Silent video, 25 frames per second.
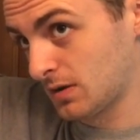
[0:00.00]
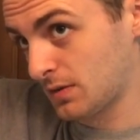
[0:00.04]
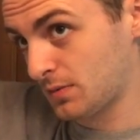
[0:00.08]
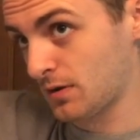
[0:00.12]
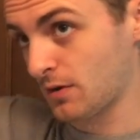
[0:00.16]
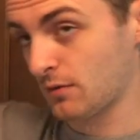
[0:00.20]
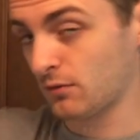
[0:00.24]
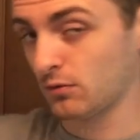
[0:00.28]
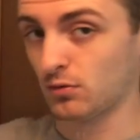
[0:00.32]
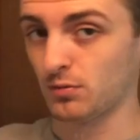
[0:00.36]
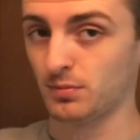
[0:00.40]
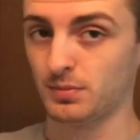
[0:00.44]
I
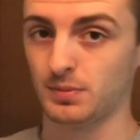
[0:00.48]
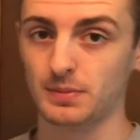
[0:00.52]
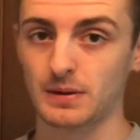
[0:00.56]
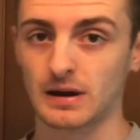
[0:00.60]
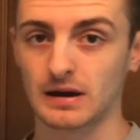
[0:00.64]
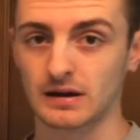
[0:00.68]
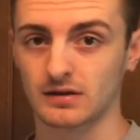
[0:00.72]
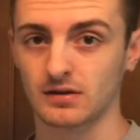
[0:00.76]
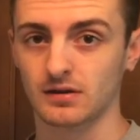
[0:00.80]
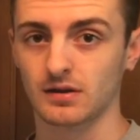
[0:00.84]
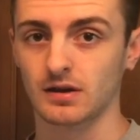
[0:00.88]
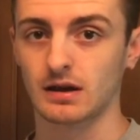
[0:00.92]
probably won't be
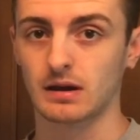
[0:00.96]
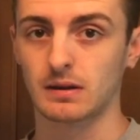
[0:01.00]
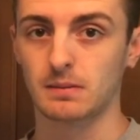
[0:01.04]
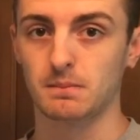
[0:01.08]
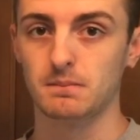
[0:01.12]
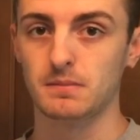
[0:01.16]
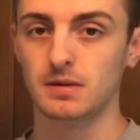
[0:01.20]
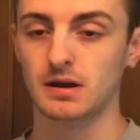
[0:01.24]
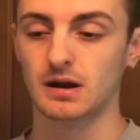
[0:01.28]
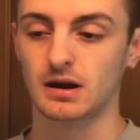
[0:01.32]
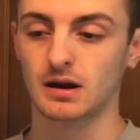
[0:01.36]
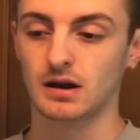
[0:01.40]
back till like
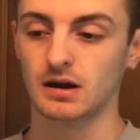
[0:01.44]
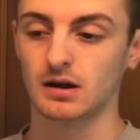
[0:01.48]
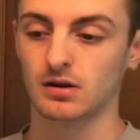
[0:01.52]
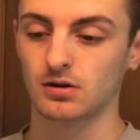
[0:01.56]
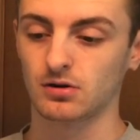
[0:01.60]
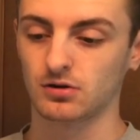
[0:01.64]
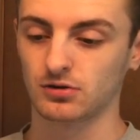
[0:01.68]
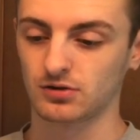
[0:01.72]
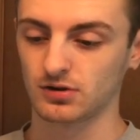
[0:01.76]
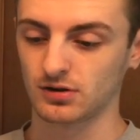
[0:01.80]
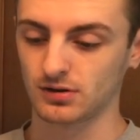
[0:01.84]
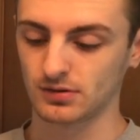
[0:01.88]
midnight
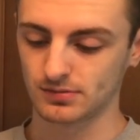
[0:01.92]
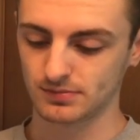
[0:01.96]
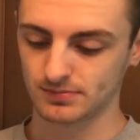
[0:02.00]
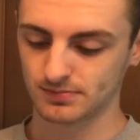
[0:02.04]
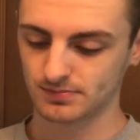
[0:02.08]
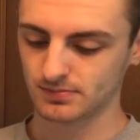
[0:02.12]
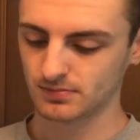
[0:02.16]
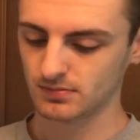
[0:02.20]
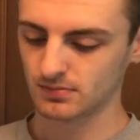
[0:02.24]
or so.